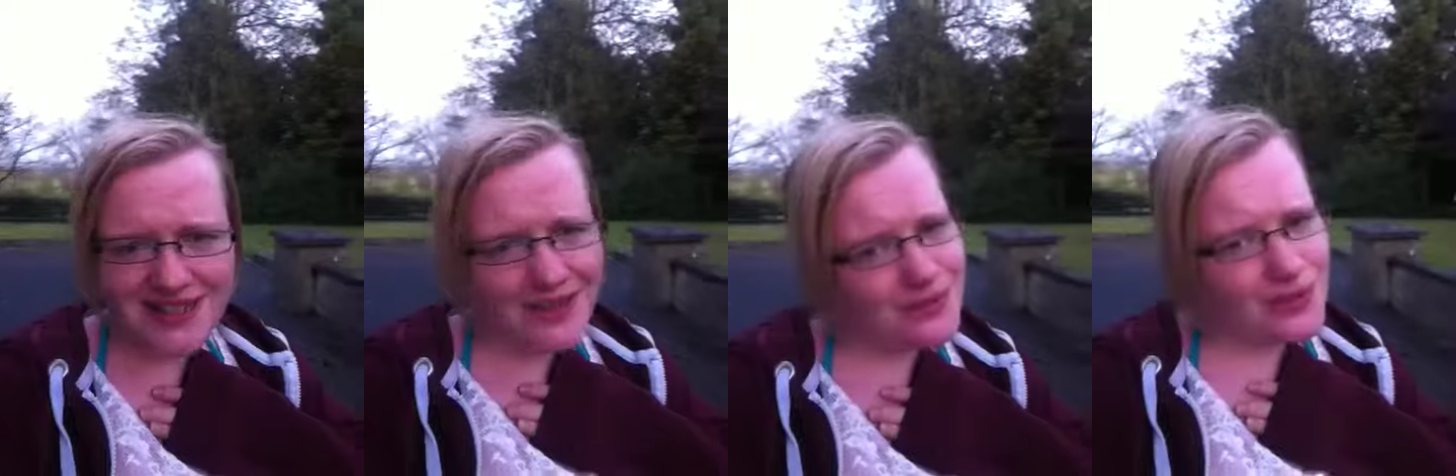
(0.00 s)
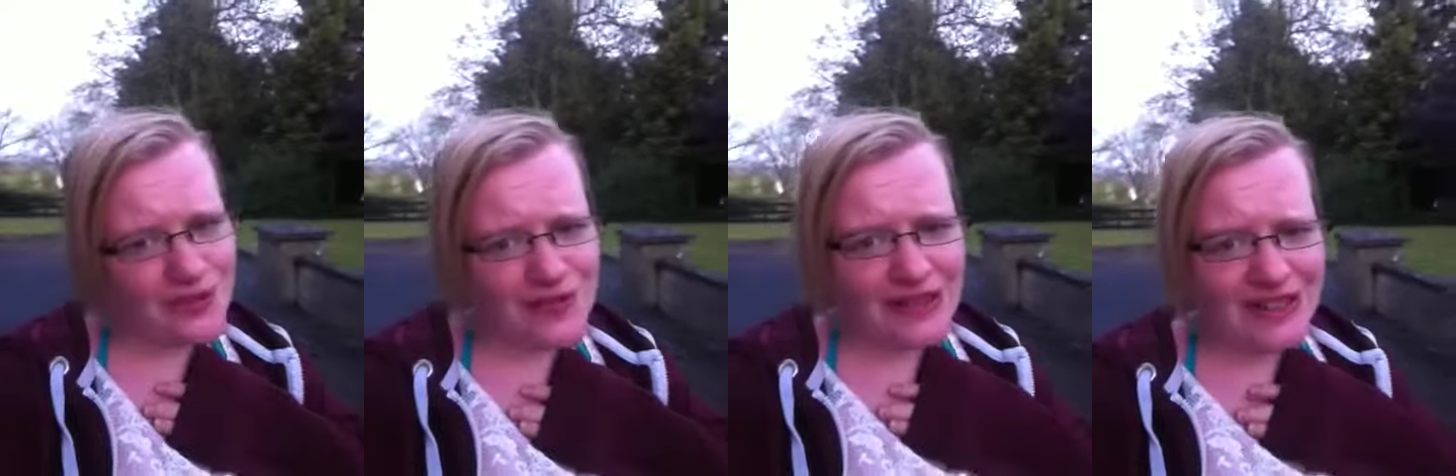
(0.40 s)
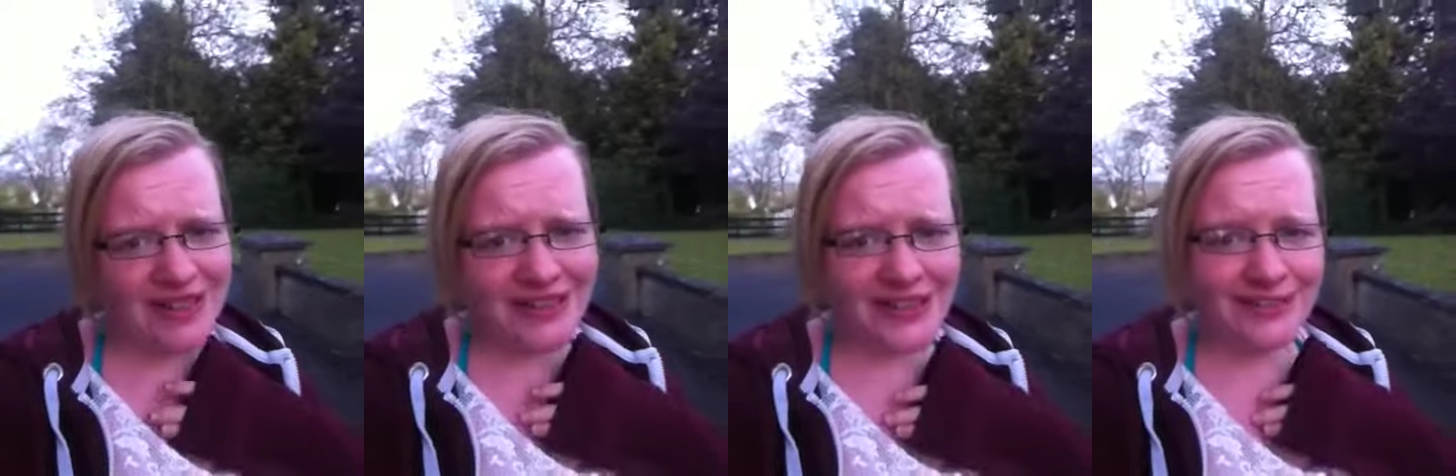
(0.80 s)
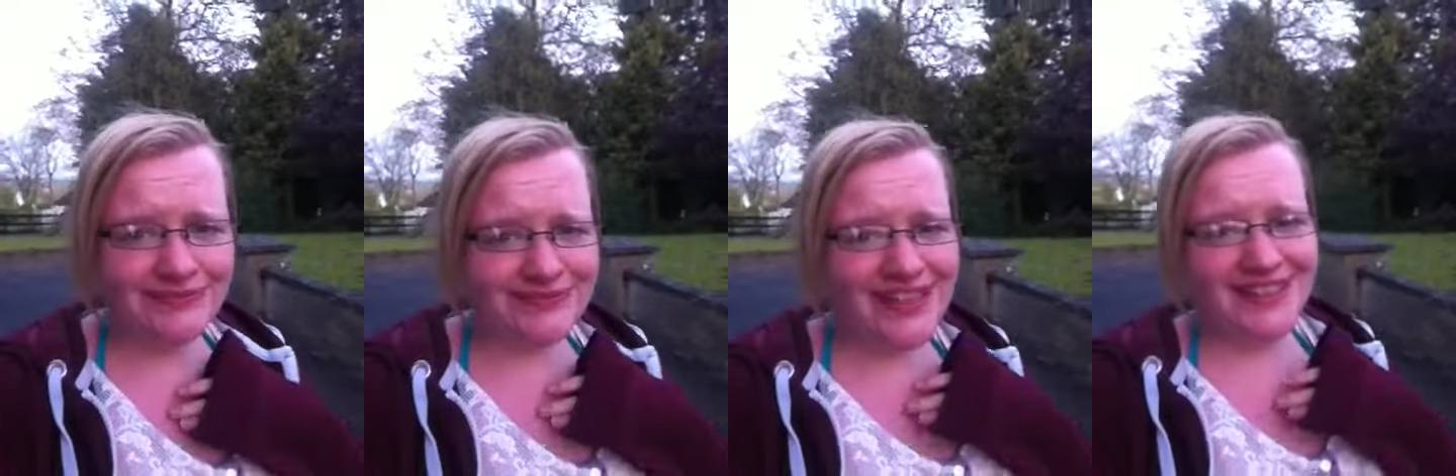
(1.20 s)
I'm gonna feel that later.
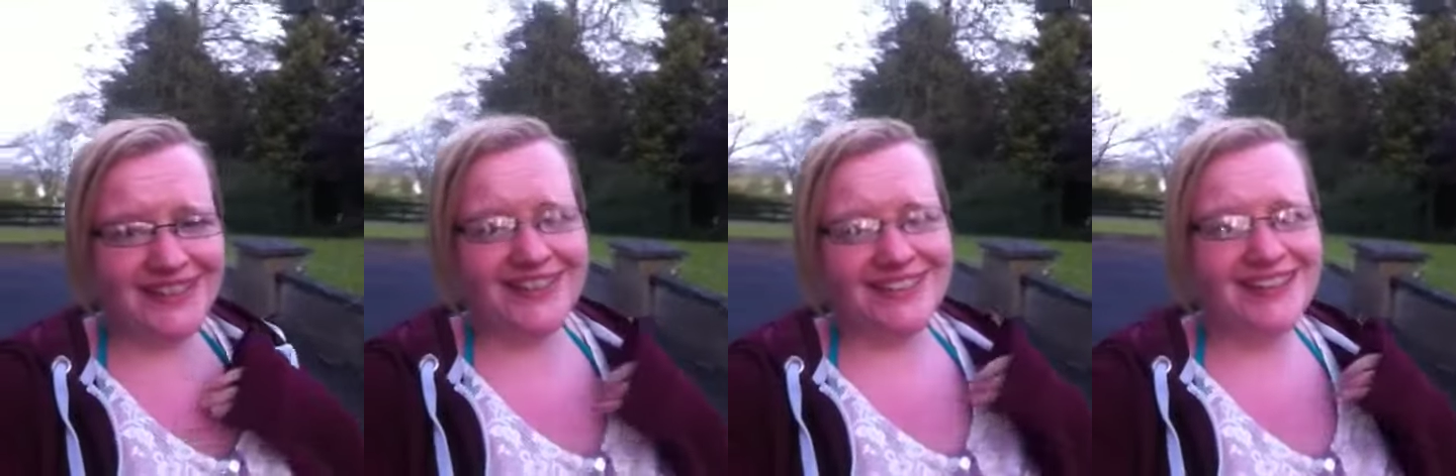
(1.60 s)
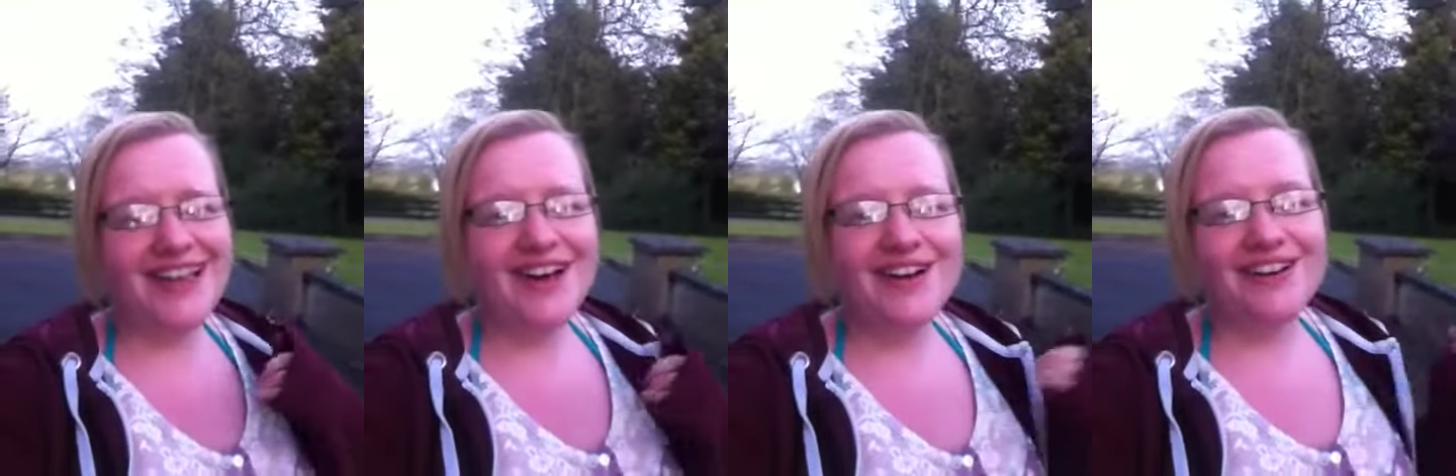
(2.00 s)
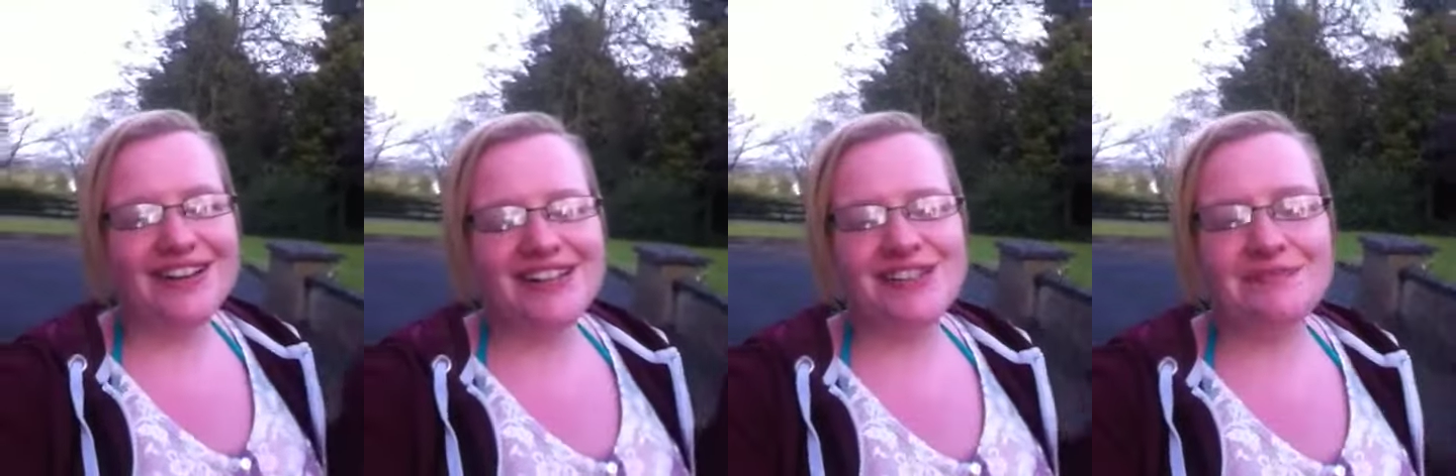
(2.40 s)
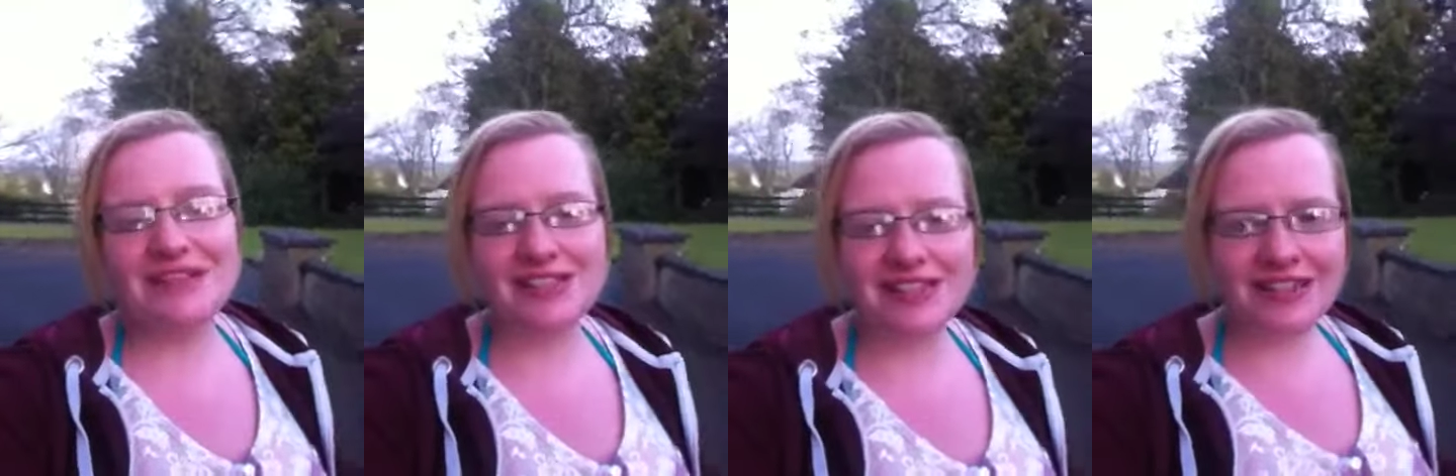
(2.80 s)
Okay, so
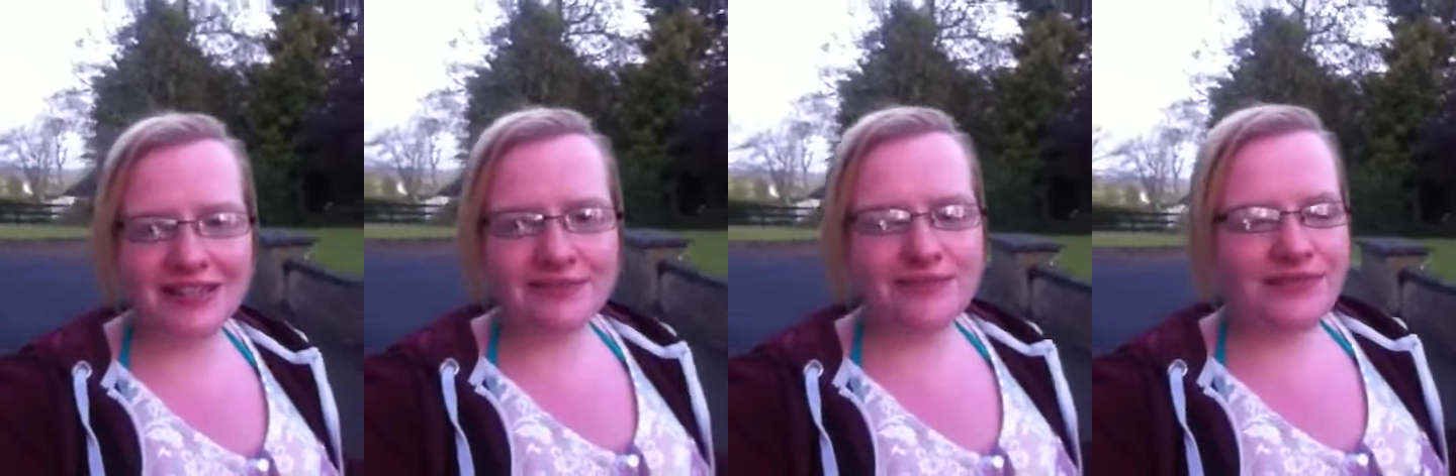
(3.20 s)
basically,